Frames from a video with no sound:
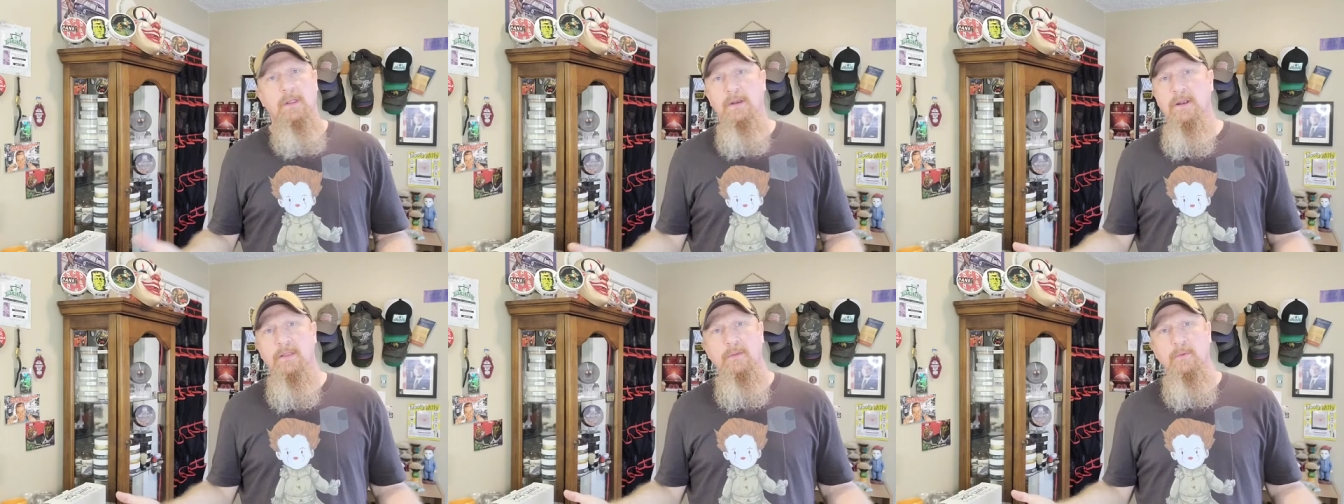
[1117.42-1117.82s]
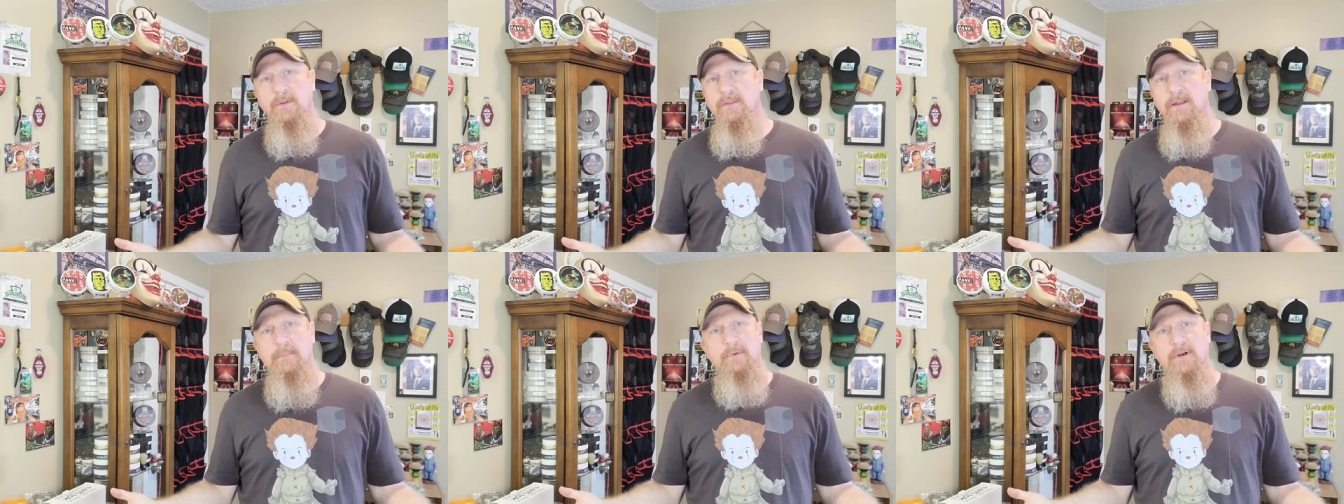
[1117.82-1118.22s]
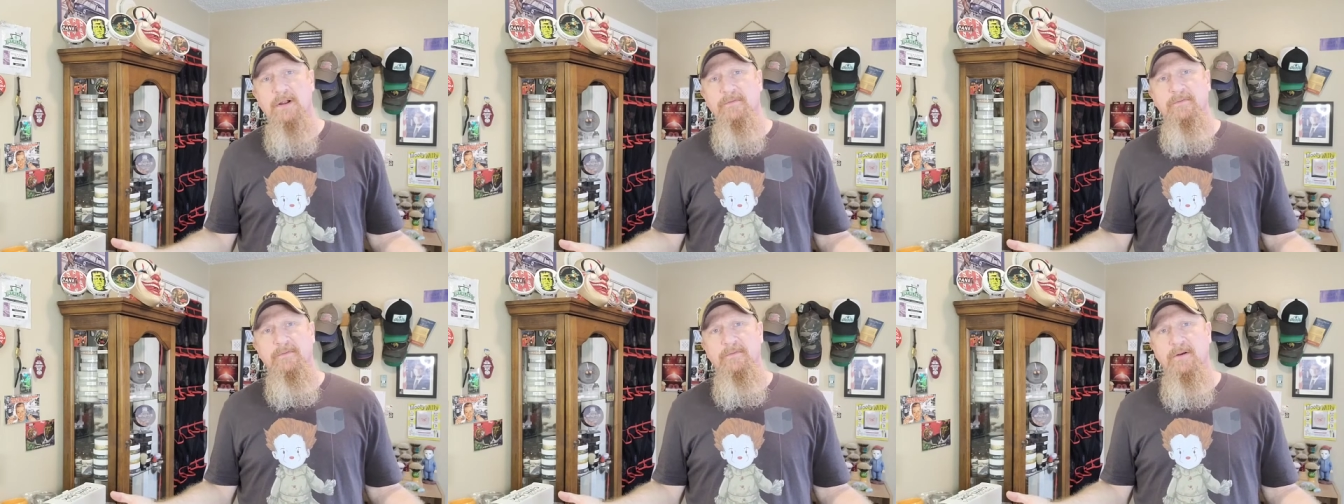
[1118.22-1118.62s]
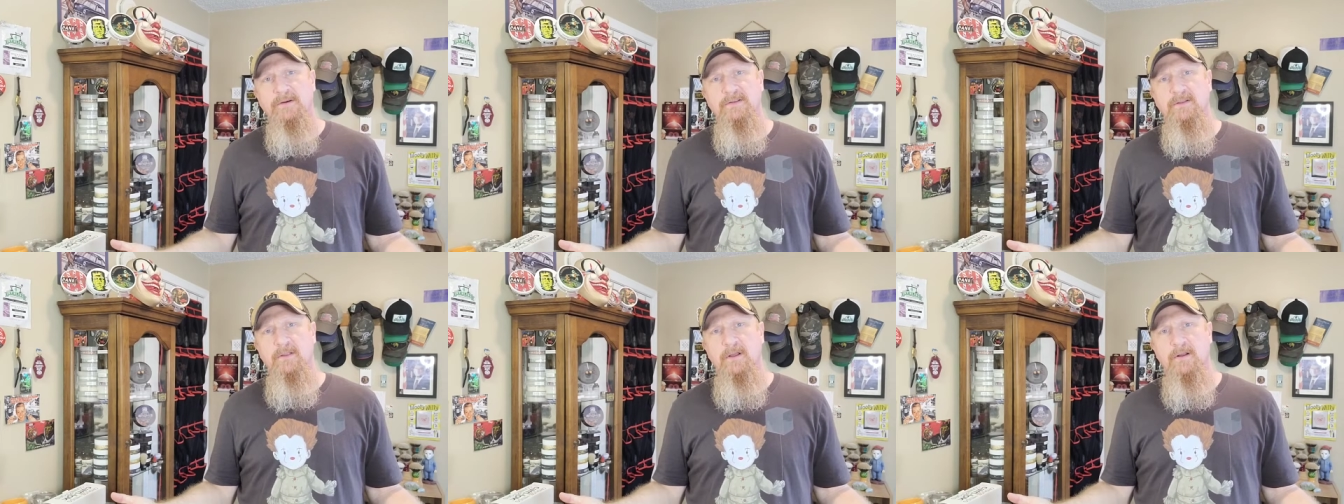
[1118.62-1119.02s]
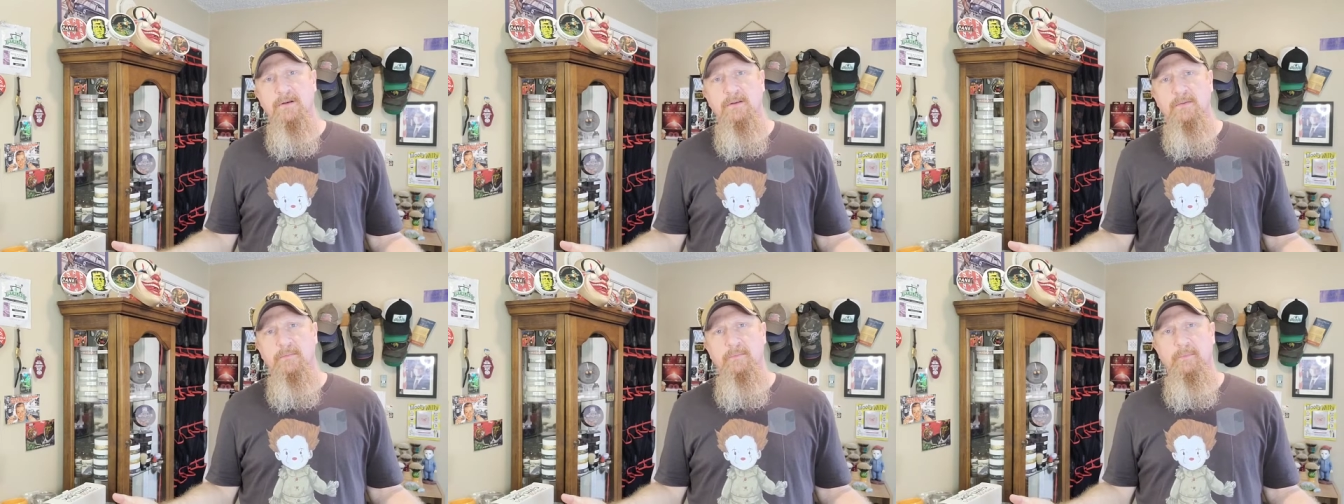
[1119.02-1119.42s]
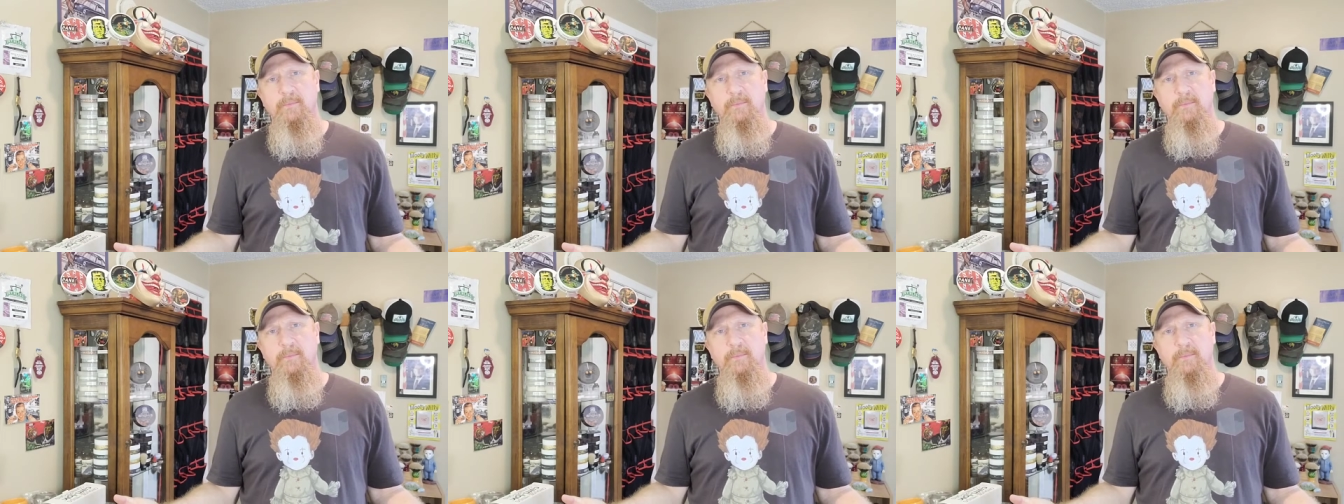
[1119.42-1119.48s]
Another one that I put off for far too long,